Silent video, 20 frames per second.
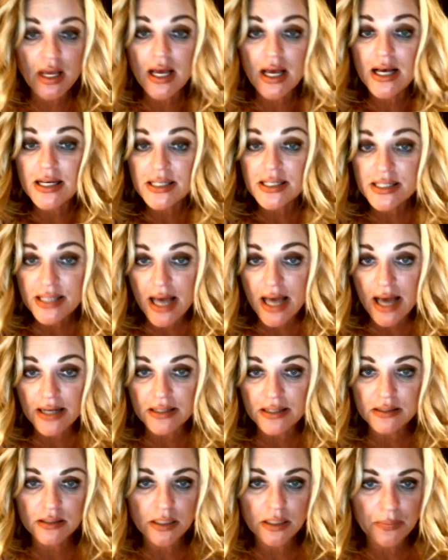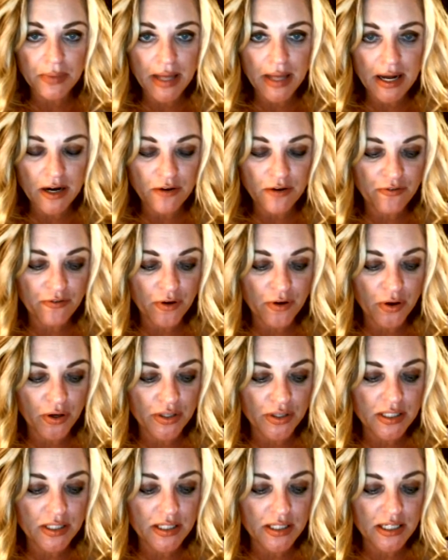Saturn, the planet of focus
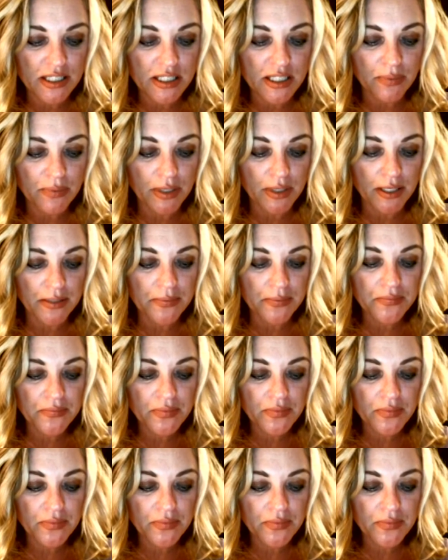and discipline,